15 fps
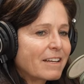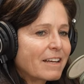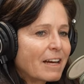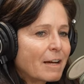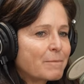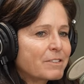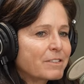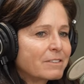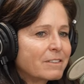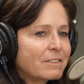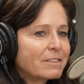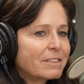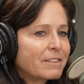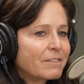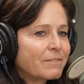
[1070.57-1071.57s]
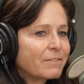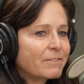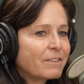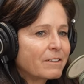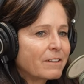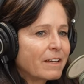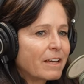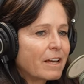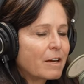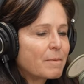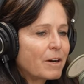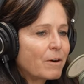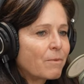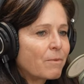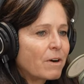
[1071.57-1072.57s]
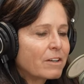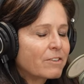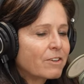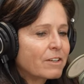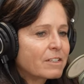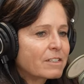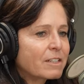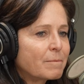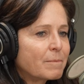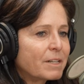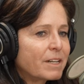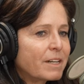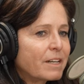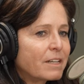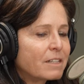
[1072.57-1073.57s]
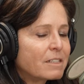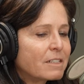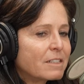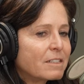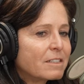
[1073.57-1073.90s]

absolutely fulfilling about watching somebody